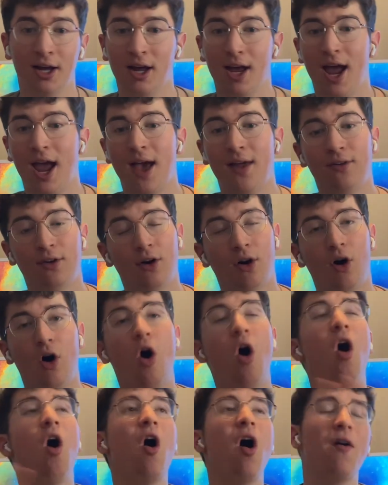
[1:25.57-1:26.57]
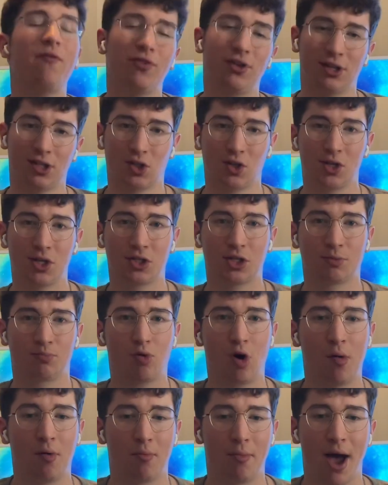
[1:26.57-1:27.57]
And obviously this is
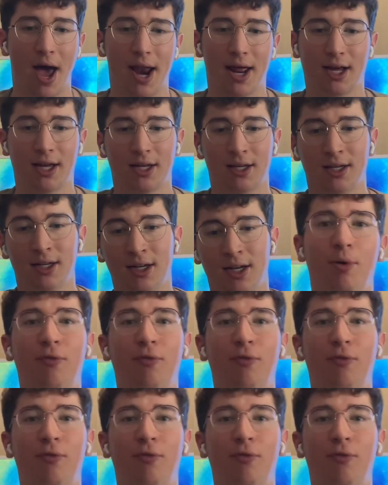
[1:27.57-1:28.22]
problematic.